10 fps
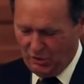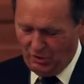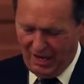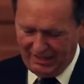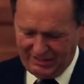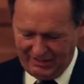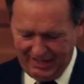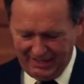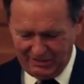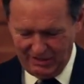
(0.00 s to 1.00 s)
goal line
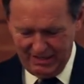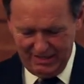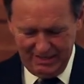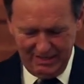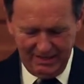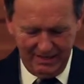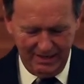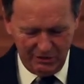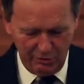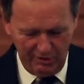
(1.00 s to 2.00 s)
stance in the
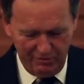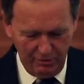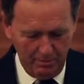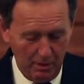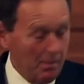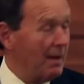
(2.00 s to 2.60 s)
history of football.